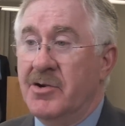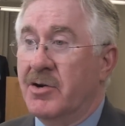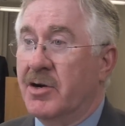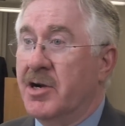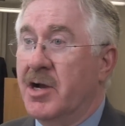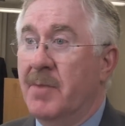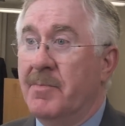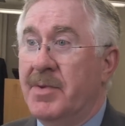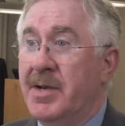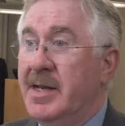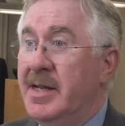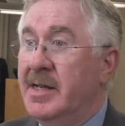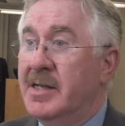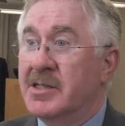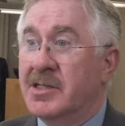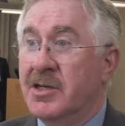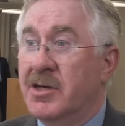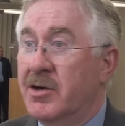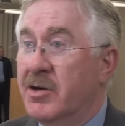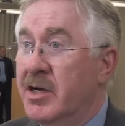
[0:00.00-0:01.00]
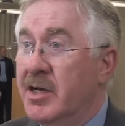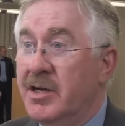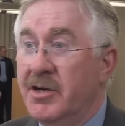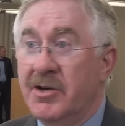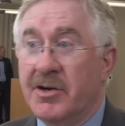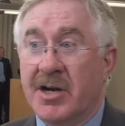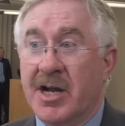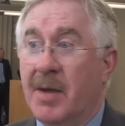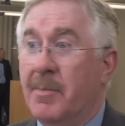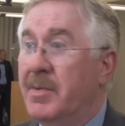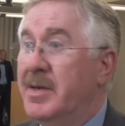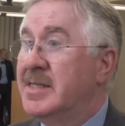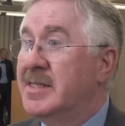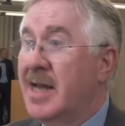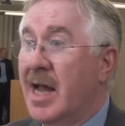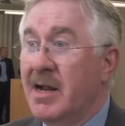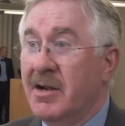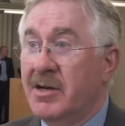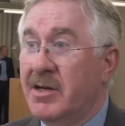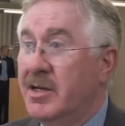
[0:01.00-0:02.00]
your company is good or your company's
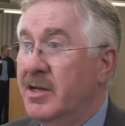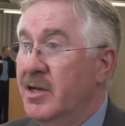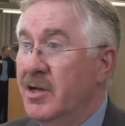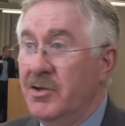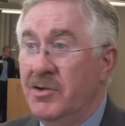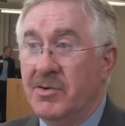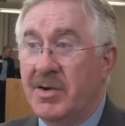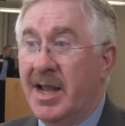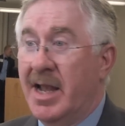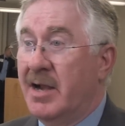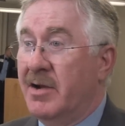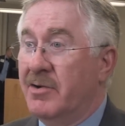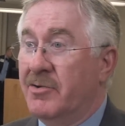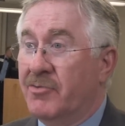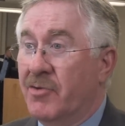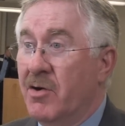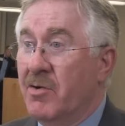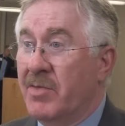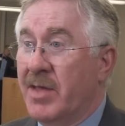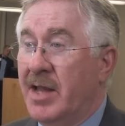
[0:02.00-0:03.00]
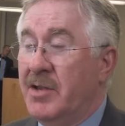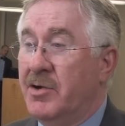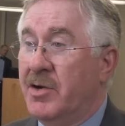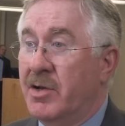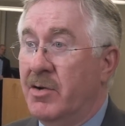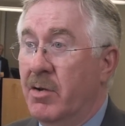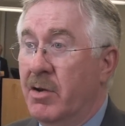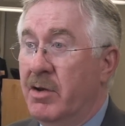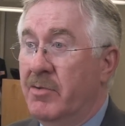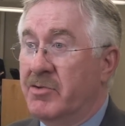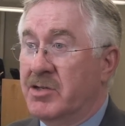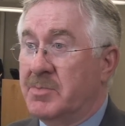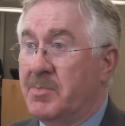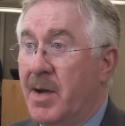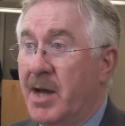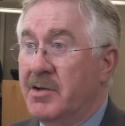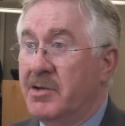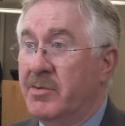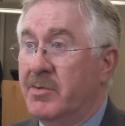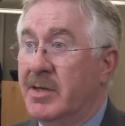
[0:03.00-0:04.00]
not good. You can't control that. You can only
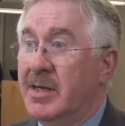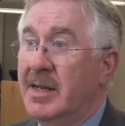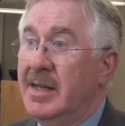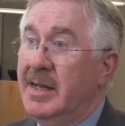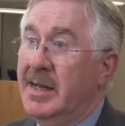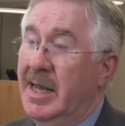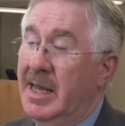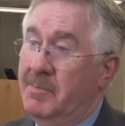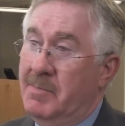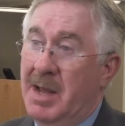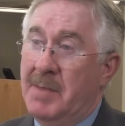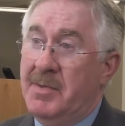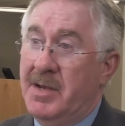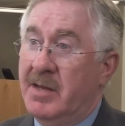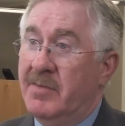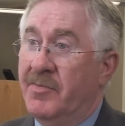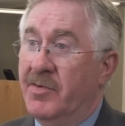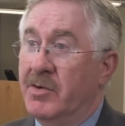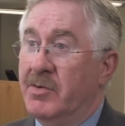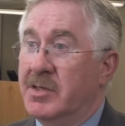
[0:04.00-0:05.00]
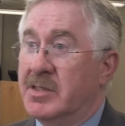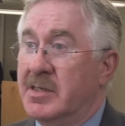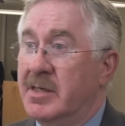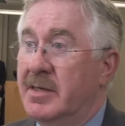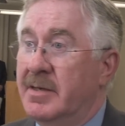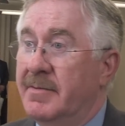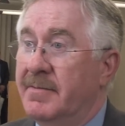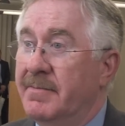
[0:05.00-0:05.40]
respond to it and maybe influence it.